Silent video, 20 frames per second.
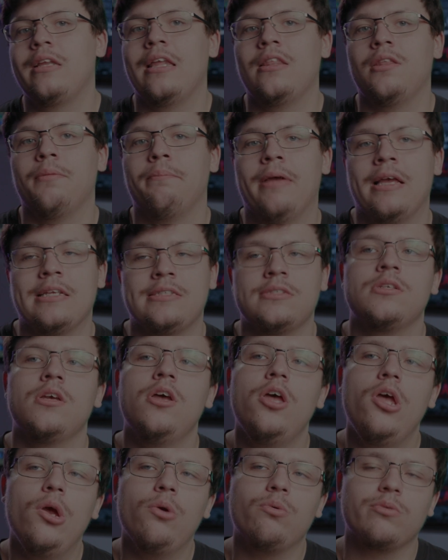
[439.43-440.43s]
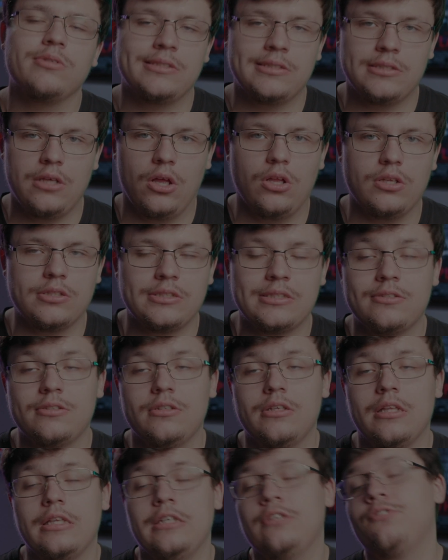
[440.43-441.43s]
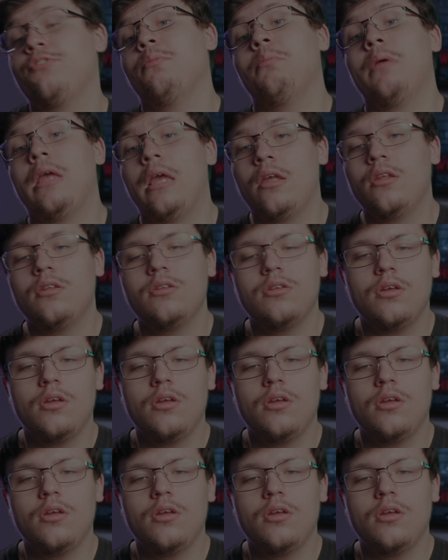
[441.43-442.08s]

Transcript: get the best results, at least for me.